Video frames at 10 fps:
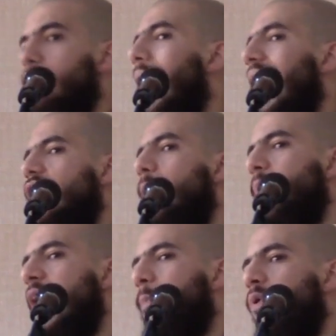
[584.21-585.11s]
by the
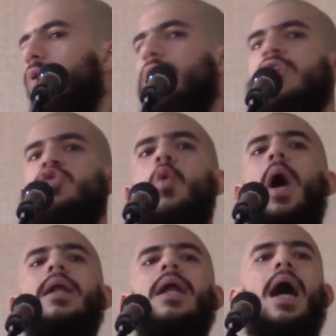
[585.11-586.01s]
people to
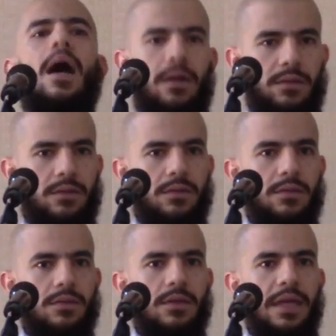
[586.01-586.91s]

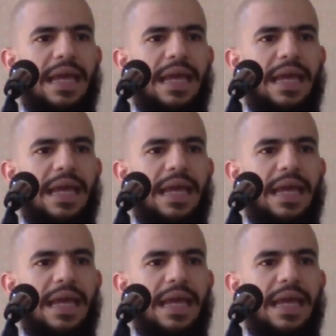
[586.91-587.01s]
Allah.